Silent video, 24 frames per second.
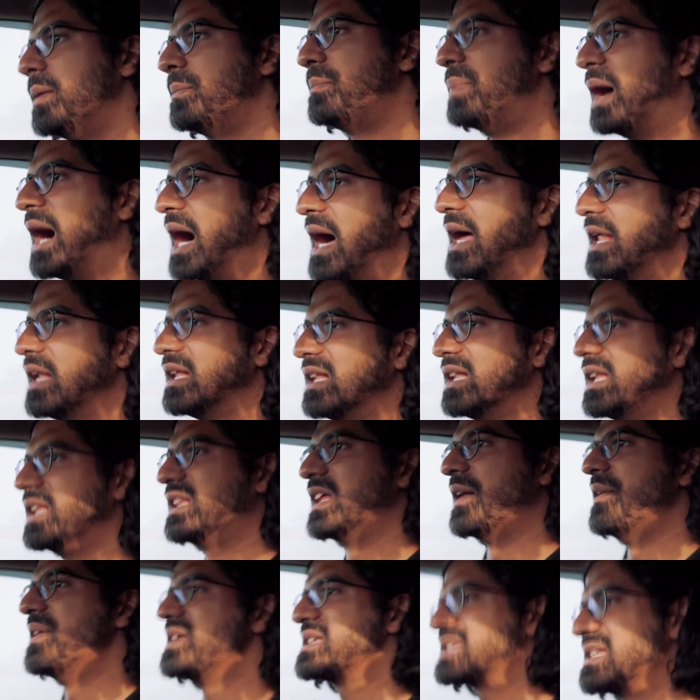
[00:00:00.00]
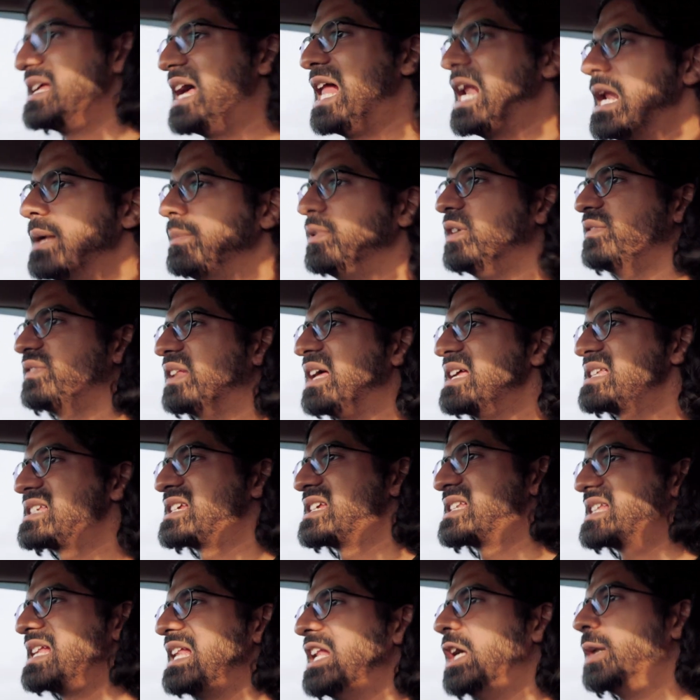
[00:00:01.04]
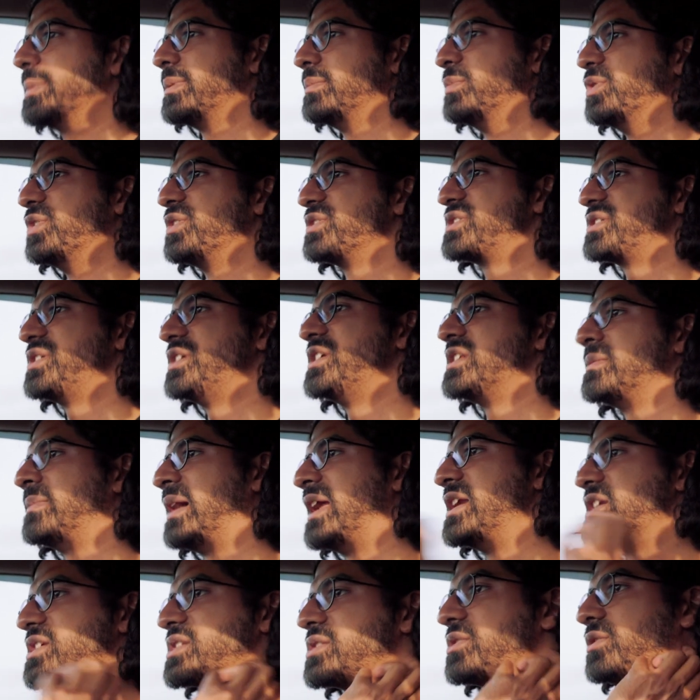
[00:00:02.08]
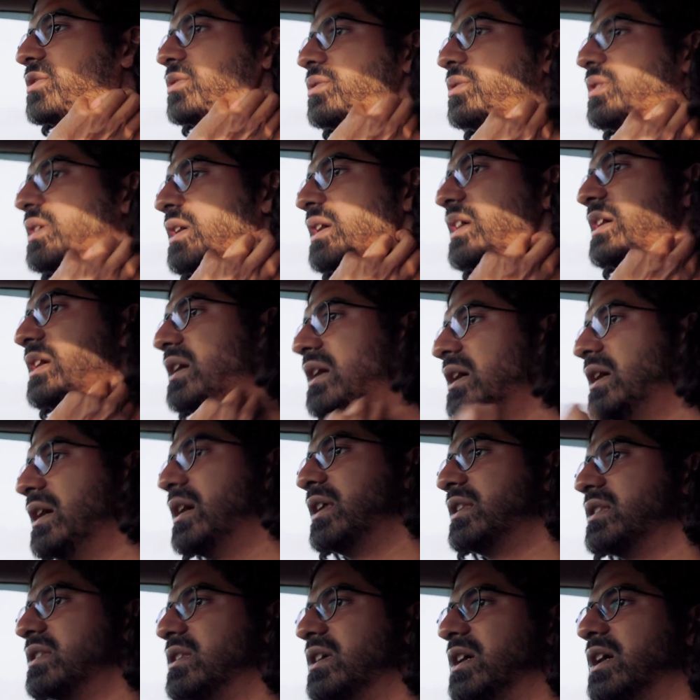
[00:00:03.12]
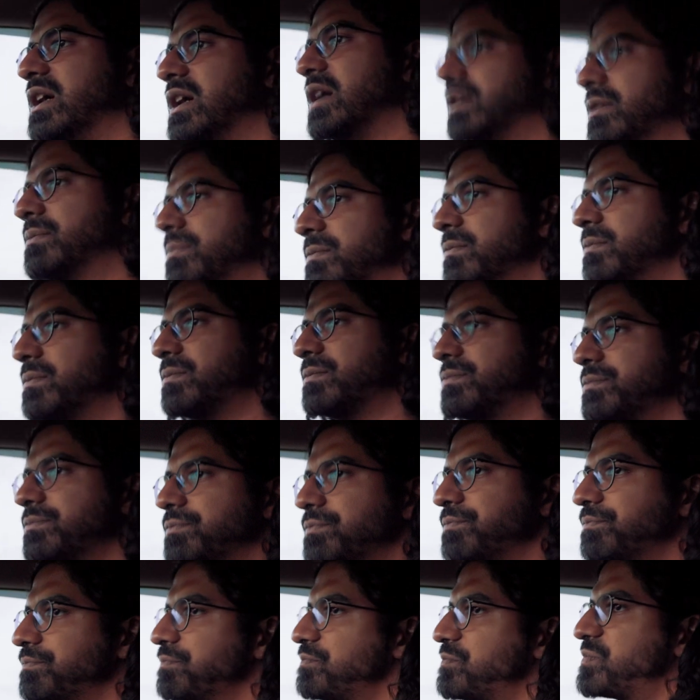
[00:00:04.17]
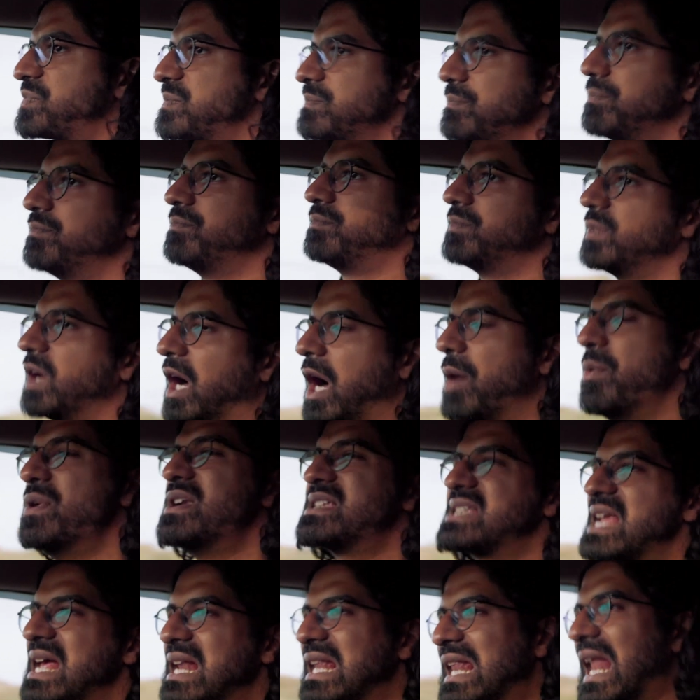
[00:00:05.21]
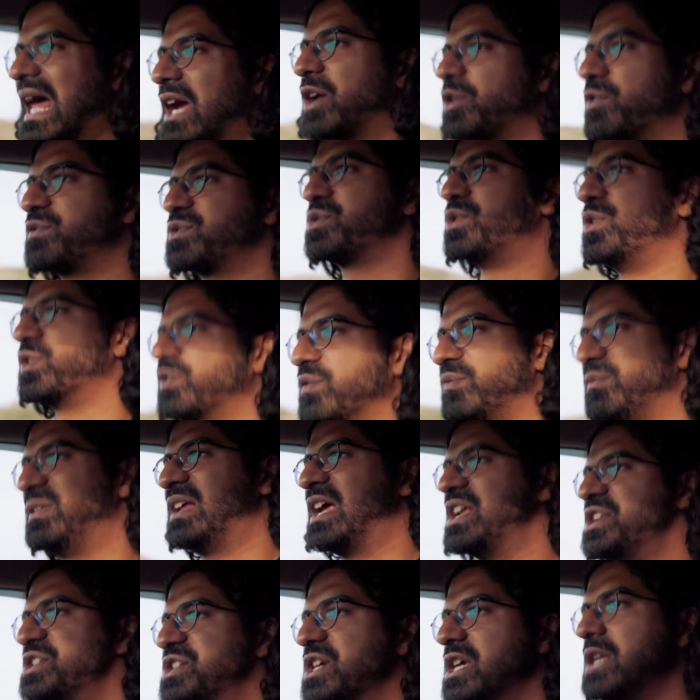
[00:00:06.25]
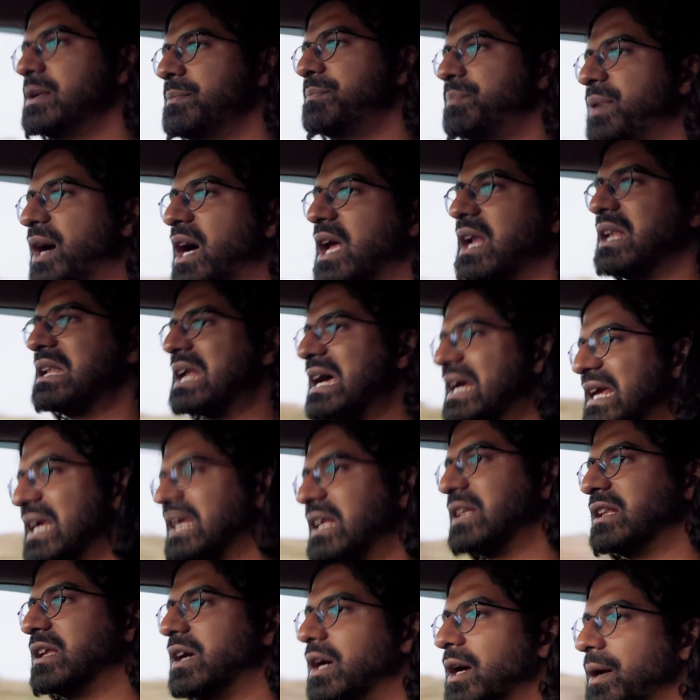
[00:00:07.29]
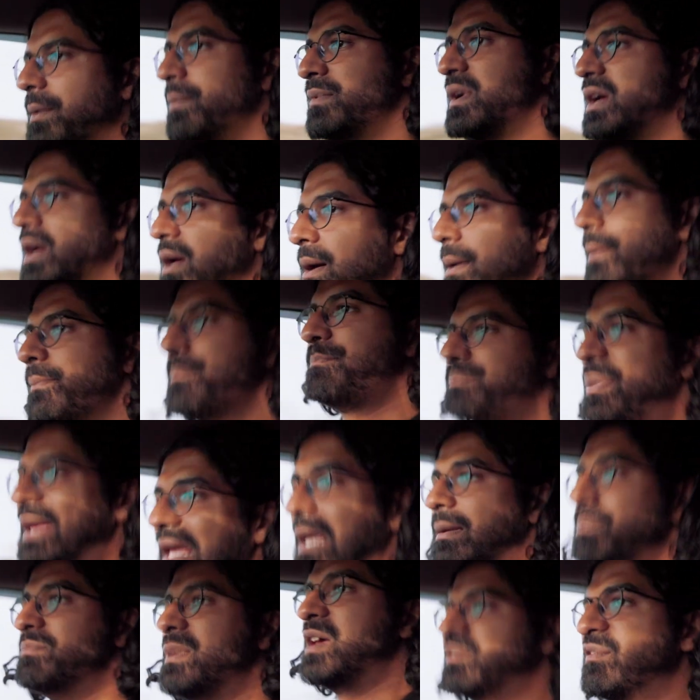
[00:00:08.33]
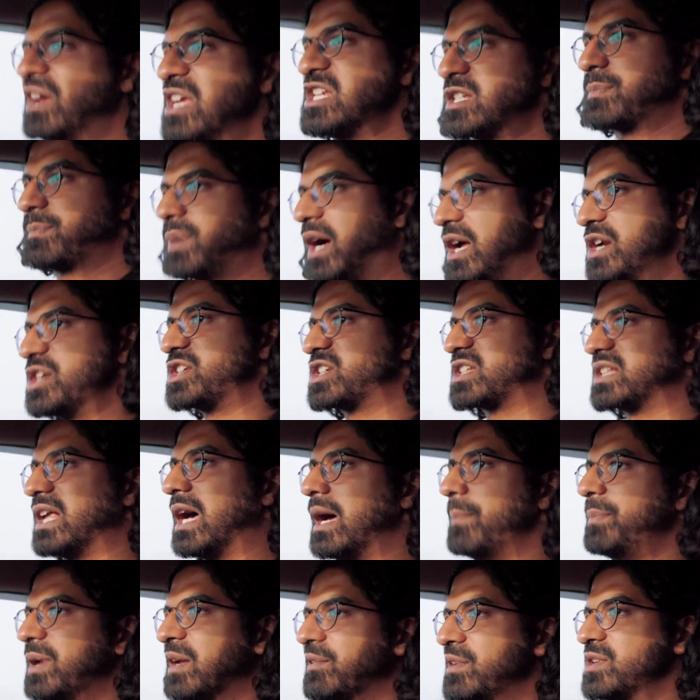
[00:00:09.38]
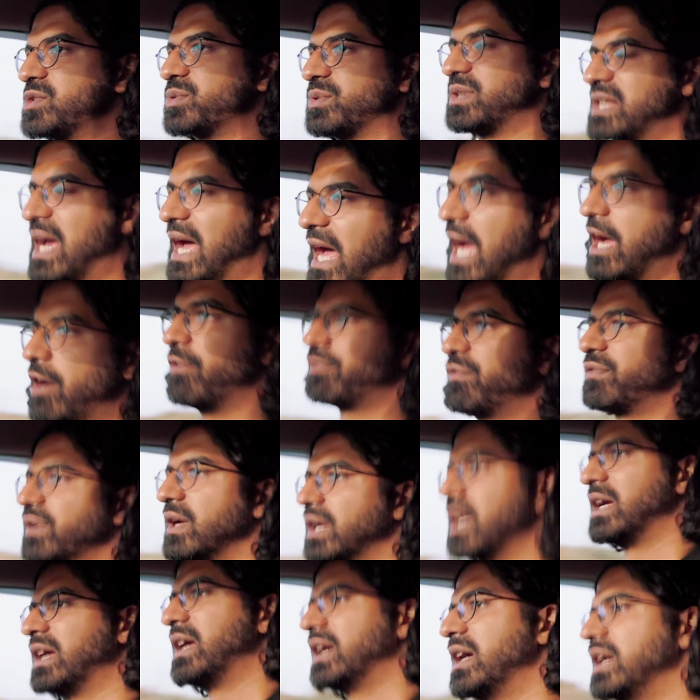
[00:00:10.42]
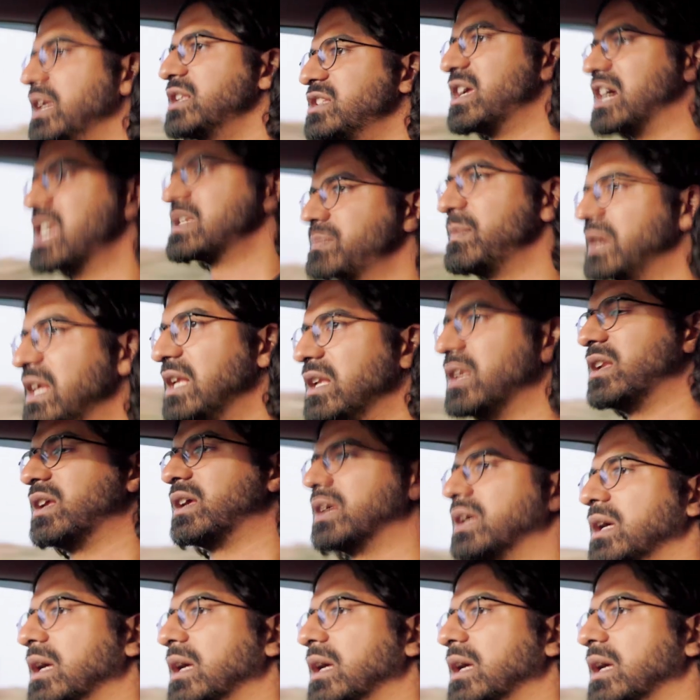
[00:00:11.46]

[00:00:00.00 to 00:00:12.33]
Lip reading: But there is an element of it that's just a little bit more two-dimensional. I wouldn't say lack of torque from the engine, but lacking the big mid-range punch that a big engine would have does mean